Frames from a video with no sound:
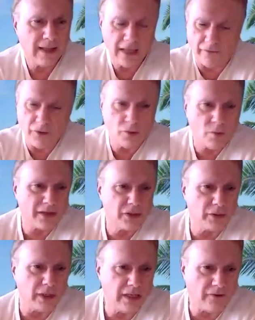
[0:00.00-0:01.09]
If you went
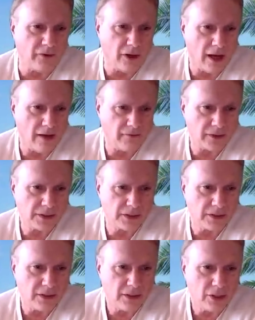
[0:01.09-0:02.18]
to a different
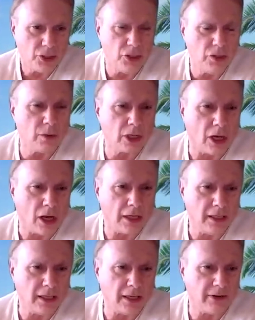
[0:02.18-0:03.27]
office, you were gone
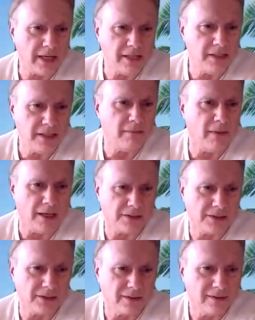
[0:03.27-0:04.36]
in under 18
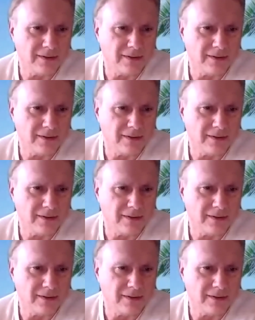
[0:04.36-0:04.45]
months.